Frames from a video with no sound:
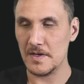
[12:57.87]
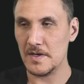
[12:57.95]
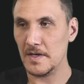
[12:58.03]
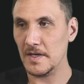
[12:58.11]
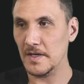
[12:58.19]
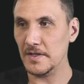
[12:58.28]

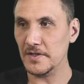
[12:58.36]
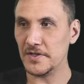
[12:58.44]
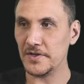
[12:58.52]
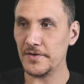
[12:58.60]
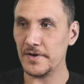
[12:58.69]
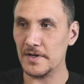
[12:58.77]
In
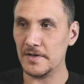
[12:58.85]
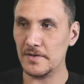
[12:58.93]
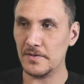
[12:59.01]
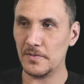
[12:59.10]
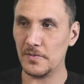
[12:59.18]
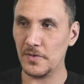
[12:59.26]
Jira,
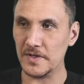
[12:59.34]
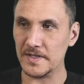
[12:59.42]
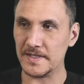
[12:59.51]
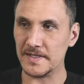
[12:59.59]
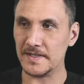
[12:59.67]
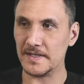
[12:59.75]
what
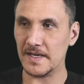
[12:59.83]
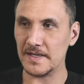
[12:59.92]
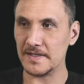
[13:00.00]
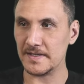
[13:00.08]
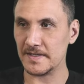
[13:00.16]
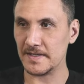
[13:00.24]

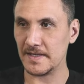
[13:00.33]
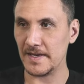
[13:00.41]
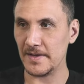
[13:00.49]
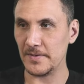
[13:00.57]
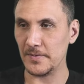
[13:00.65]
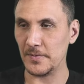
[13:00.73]
status can we